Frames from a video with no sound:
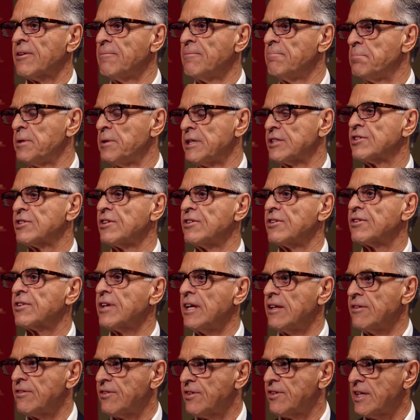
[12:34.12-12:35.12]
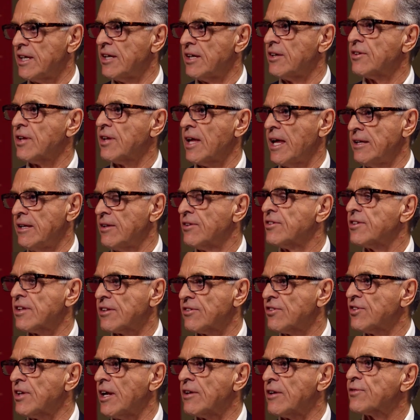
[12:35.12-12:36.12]
ambitious as this and as
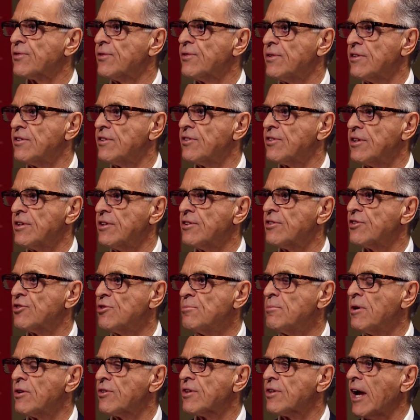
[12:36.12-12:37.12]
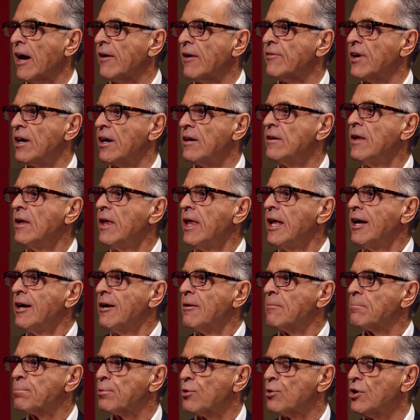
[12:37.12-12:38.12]
successful as this, you must have a
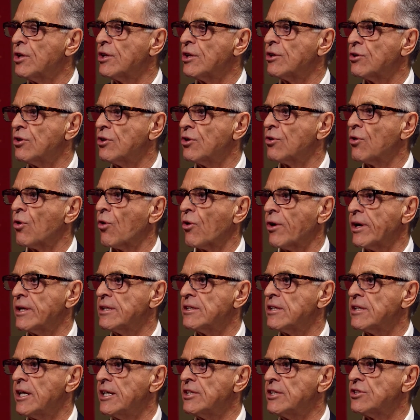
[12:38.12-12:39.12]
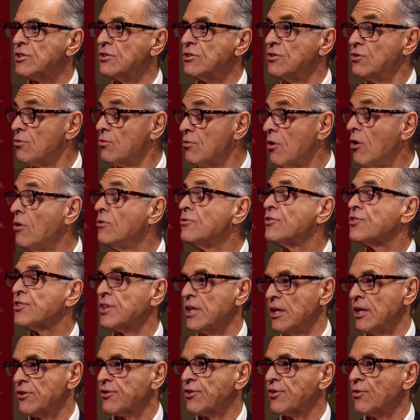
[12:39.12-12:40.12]
pretty good orientation, your own
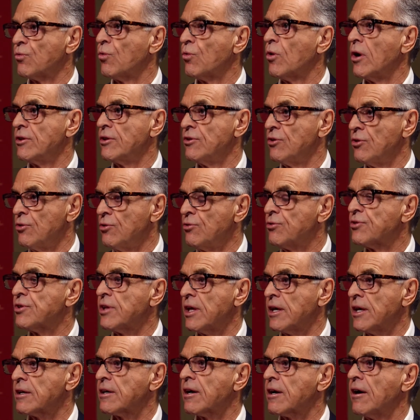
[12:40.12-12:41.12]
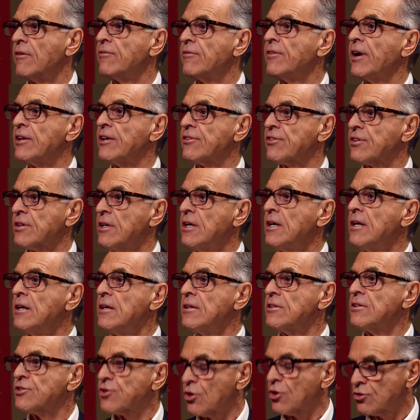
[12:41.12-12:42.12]
sense of what you think of as
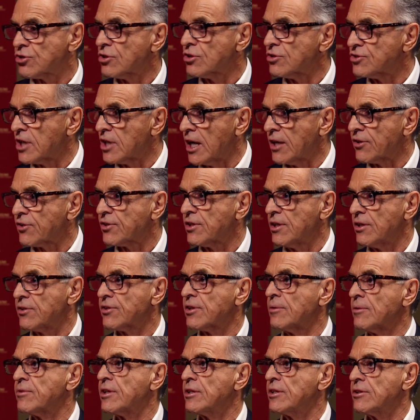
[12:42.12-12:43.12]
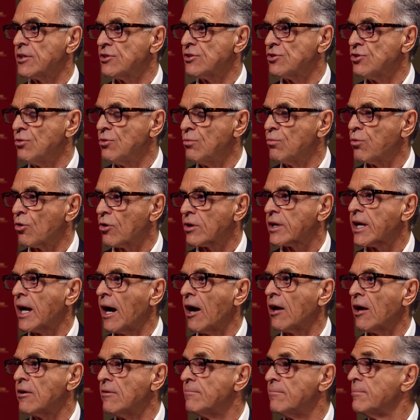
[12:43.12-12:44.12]
social justice, something that you work
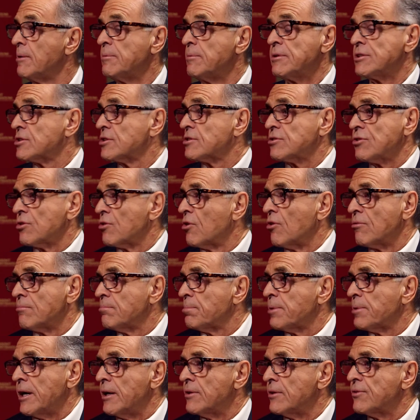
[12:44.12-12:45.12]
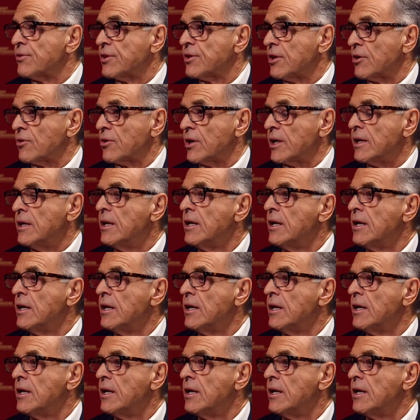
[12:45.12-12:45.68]
out of, maybe just your own pet theory.